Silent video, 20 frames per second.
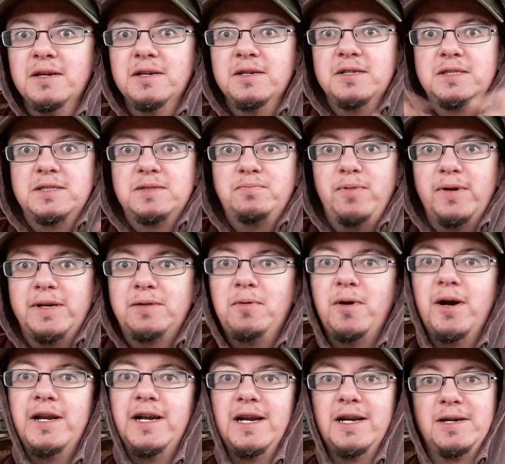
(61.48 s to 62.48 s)
spread the
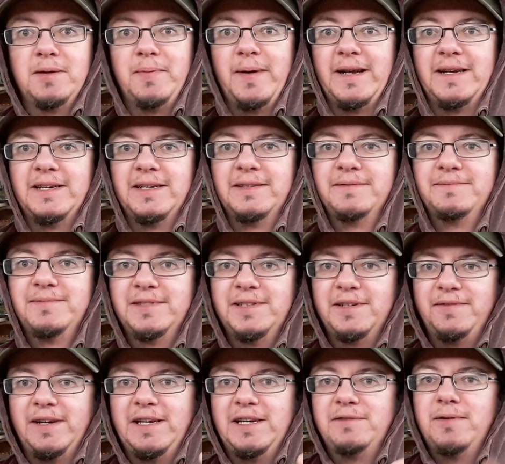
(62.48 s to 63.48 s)
word a little bit.
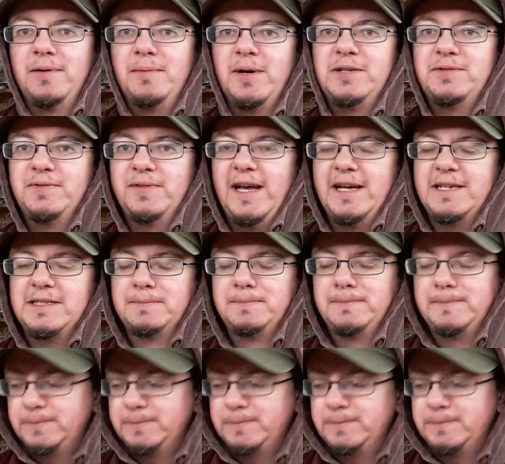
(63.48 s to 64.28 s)
So thank you very much for that.